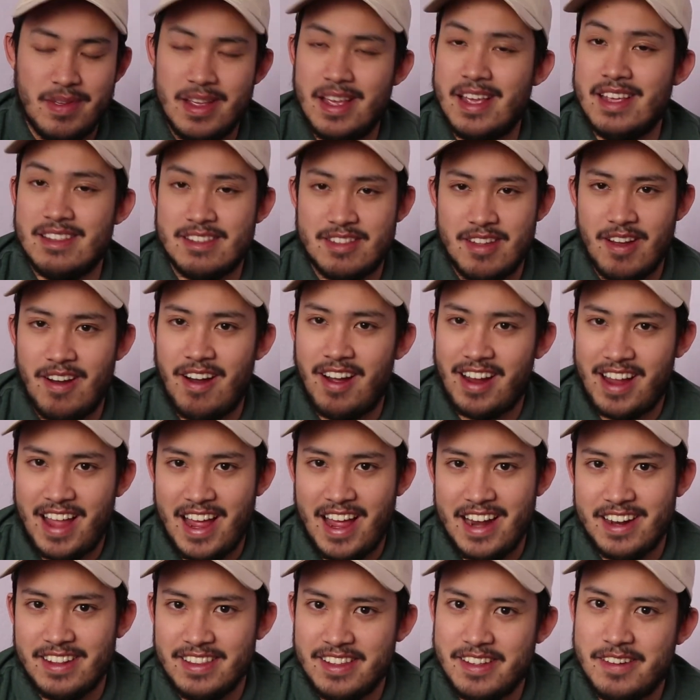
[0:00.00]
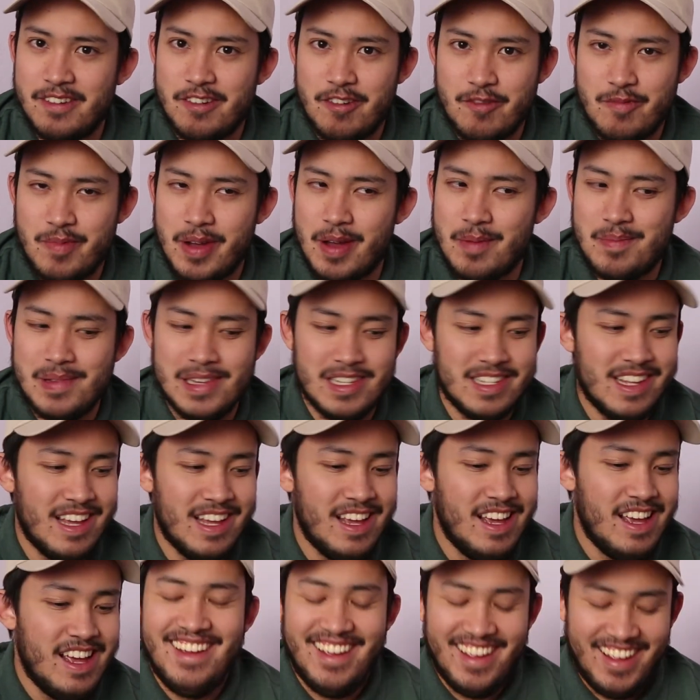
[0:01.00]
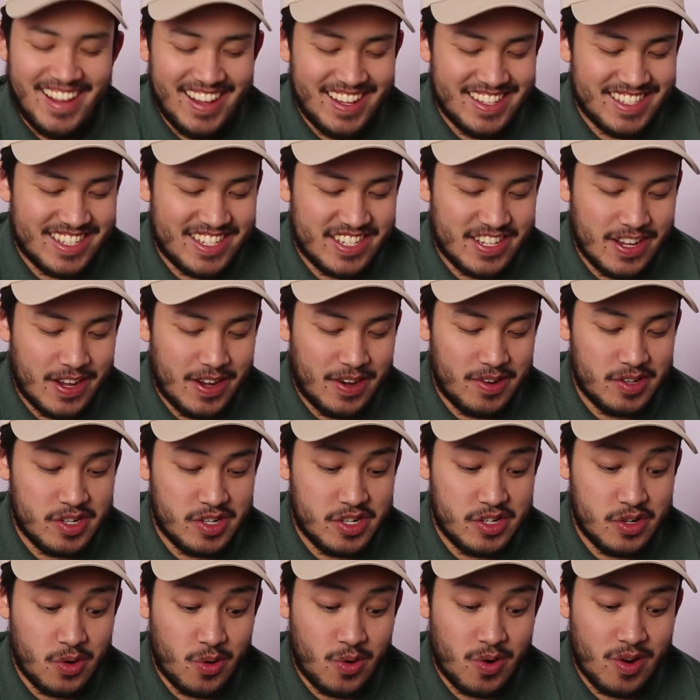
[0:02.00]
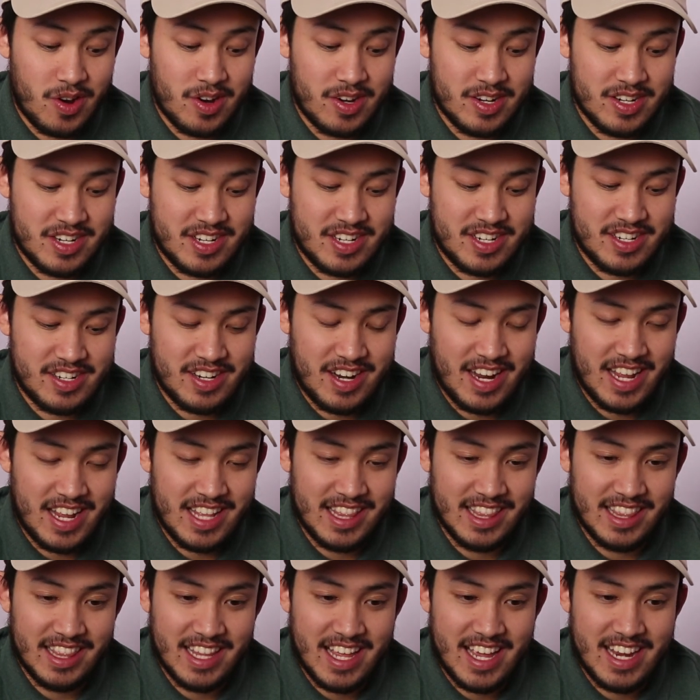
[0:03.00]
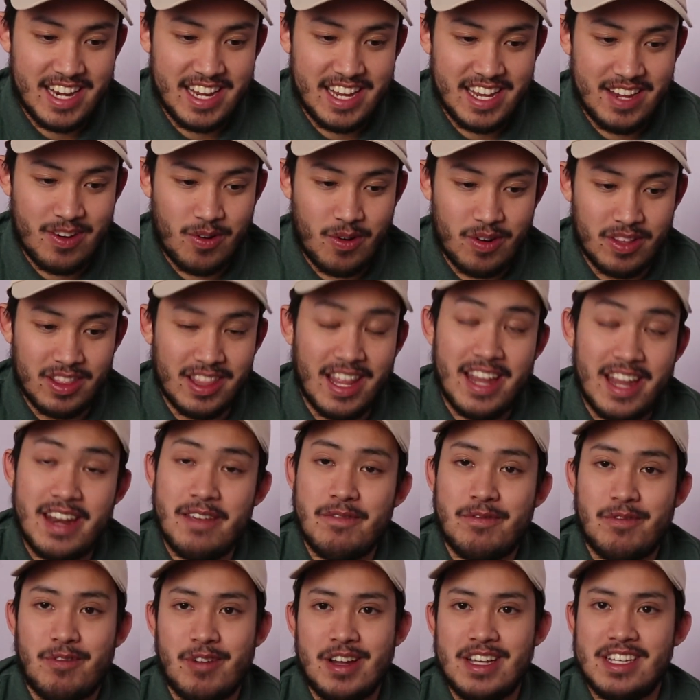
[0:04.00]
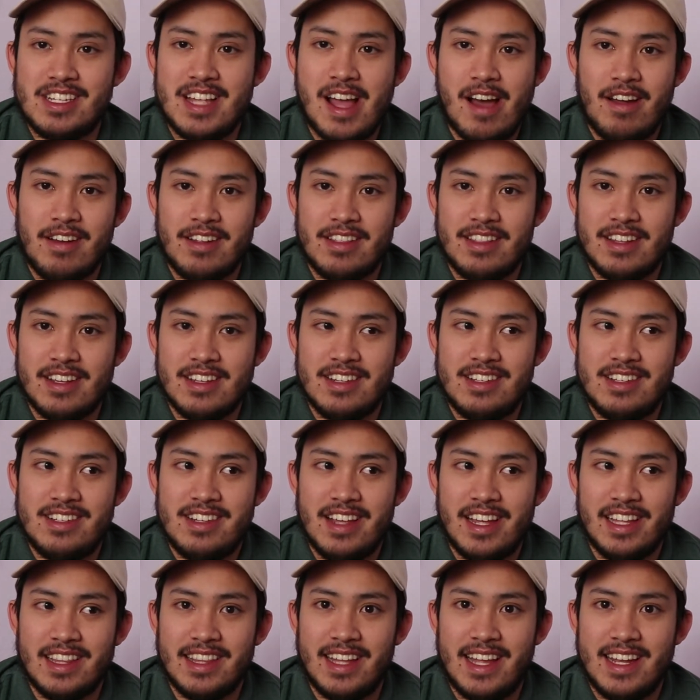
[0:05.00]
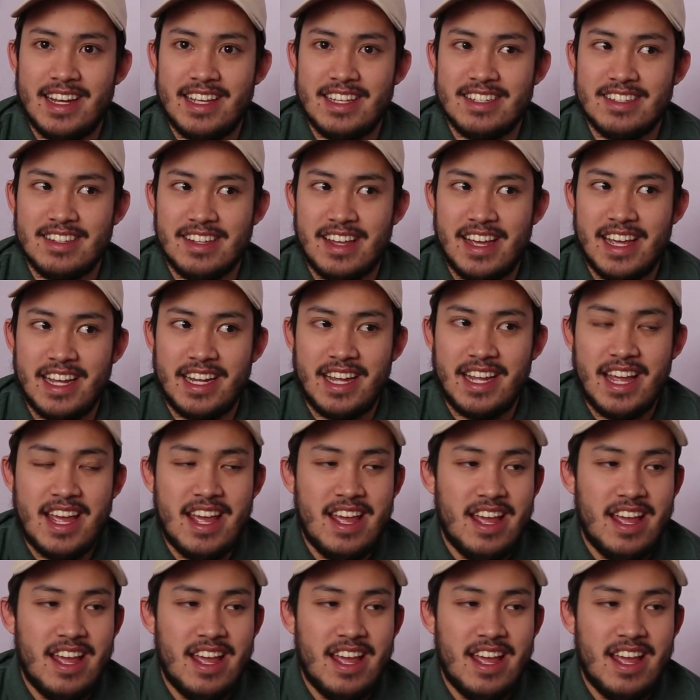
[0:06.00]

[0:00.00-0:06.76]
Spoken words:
his dog had a litter of puppies. And so George and Lenny, or Lenny freaks out at this, and Lenny's like,